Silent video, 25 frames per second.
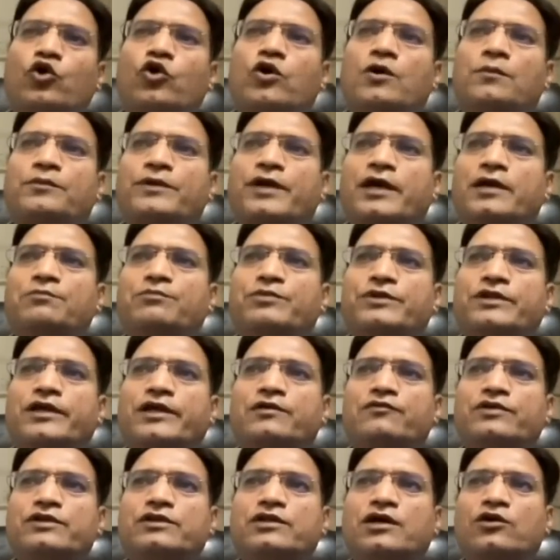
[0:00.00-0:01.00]
follow-up, right, can
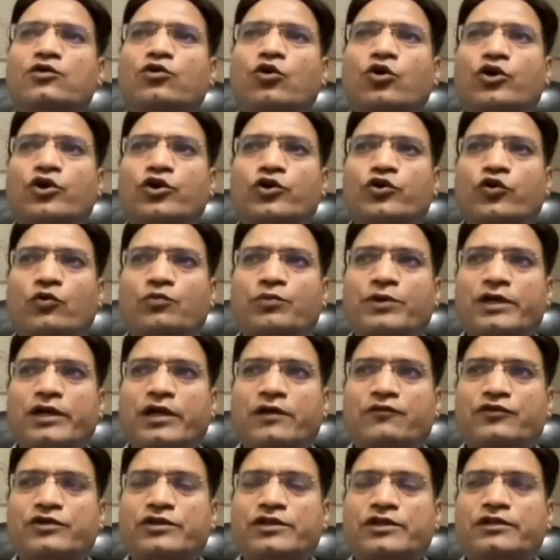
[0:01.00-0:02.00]
present with the
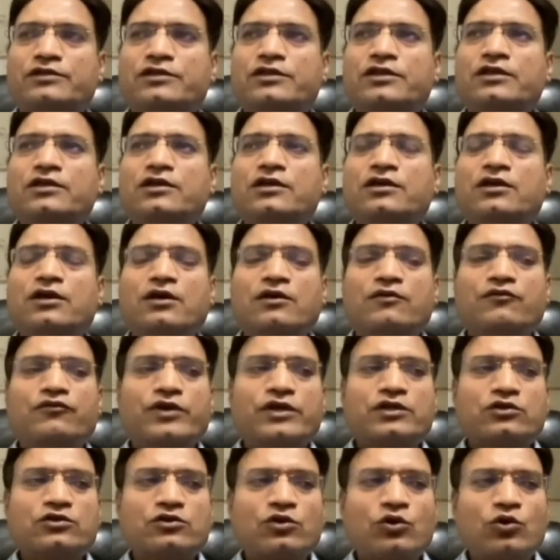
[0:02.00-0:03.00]
gonadotropin deficiency
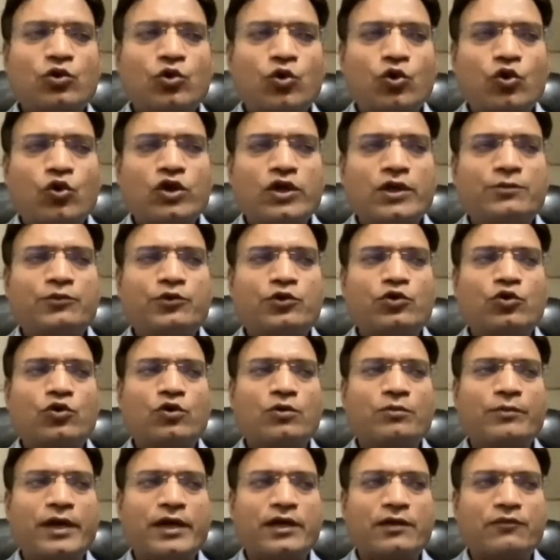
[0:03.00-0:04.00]
with low
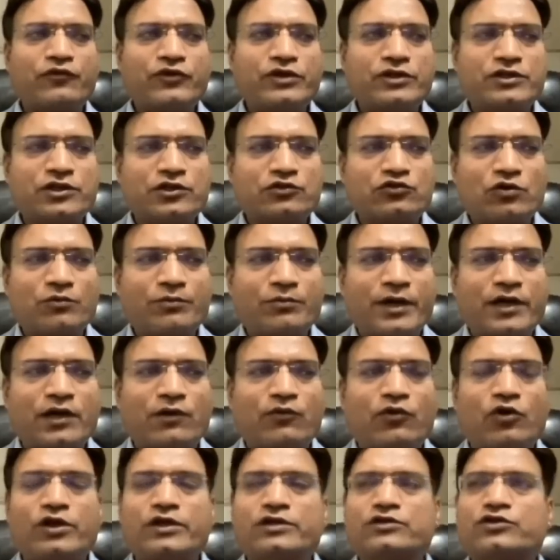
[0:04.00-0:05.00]
libido, meta features of
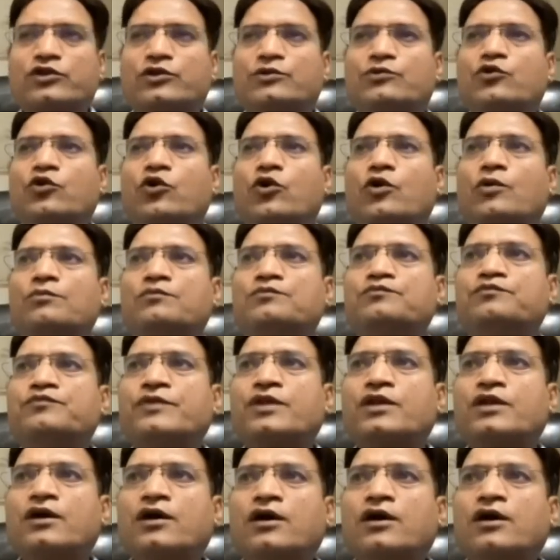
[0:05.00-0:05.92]
metabolic syndrome,